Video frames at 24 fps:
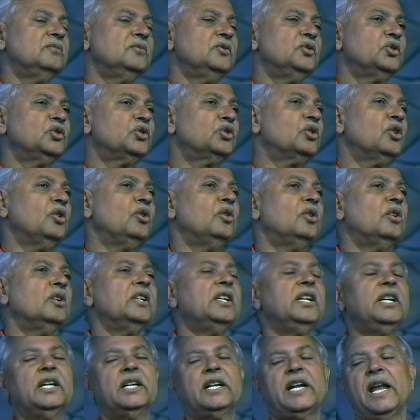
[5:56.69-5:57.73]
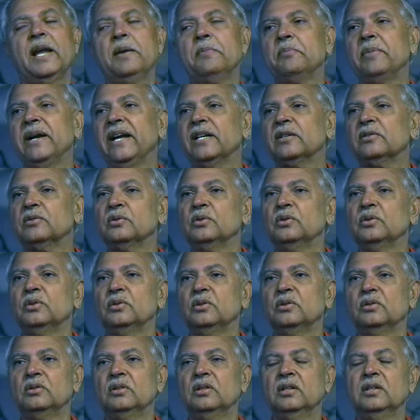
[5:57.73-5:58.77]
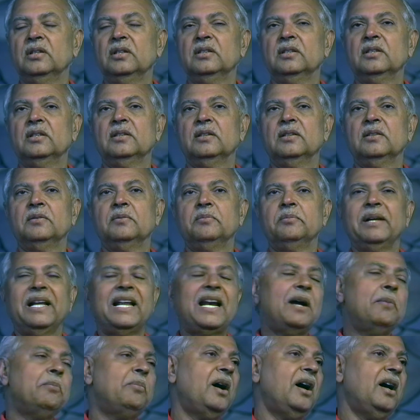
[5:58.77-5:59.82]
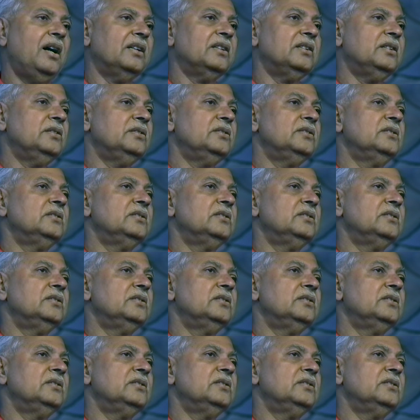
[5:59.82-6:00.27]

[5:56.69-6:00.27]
So he came back to Meherabad,